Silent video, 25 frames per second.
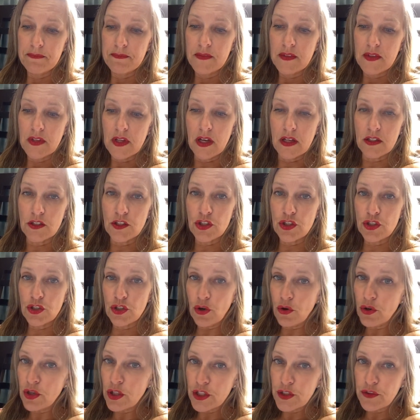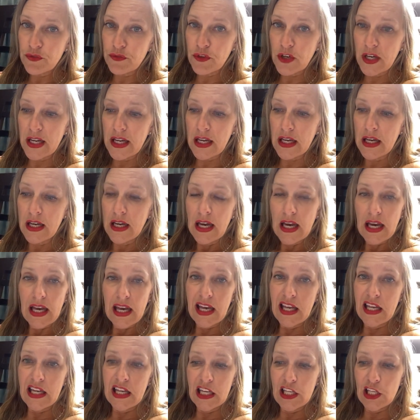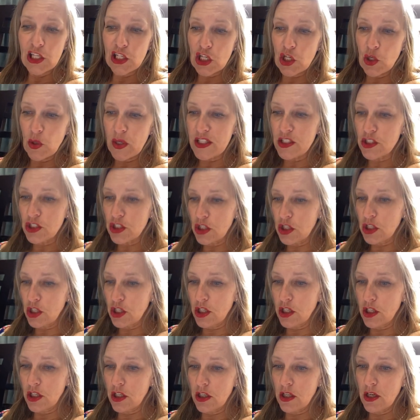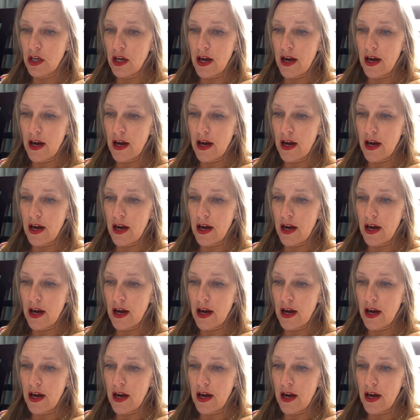It's totally free. In it, you're going to learn,